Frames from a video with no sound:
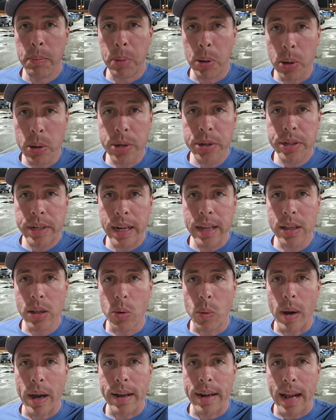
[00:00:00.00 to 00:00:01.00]
per
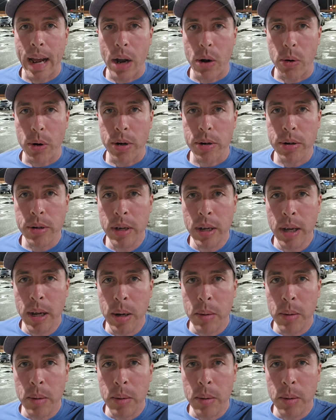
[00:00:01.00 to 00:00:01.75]
kilowatt hour,